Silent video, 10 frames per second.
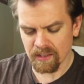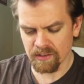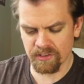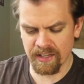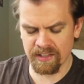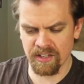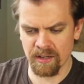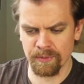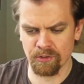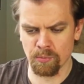stands out
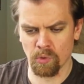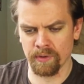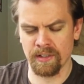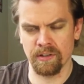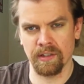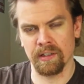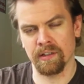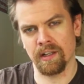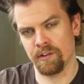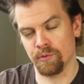much more than
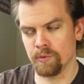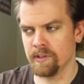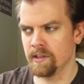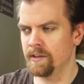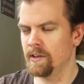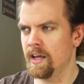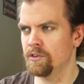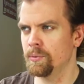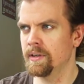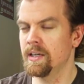any fruit did on the last
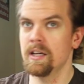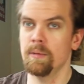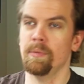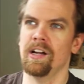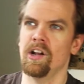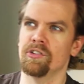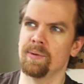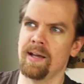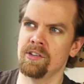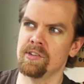one. But it also
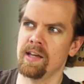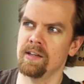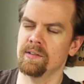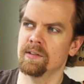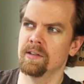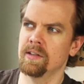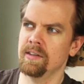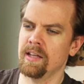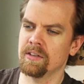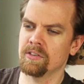has that
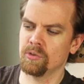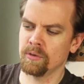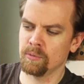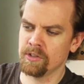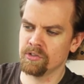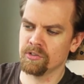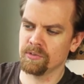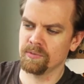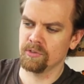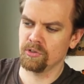sort of rich,
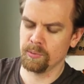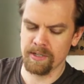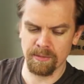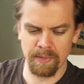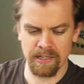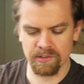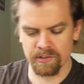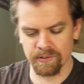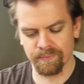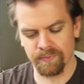sweet
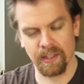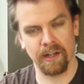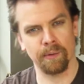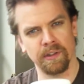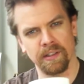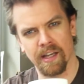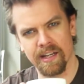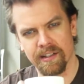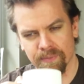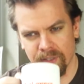base that I really
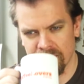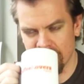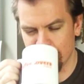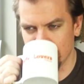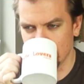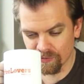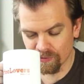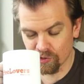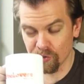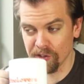like in a Yemen.
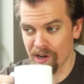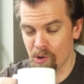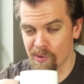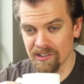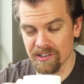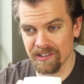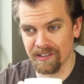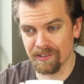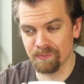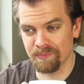Surely owing to
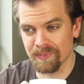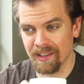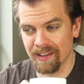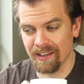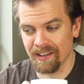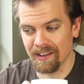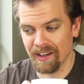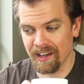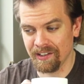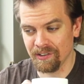the
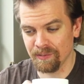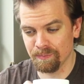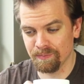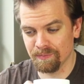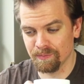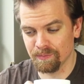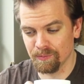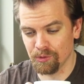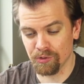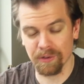higher
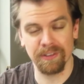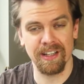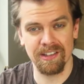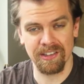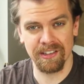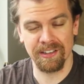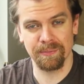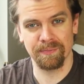sugar density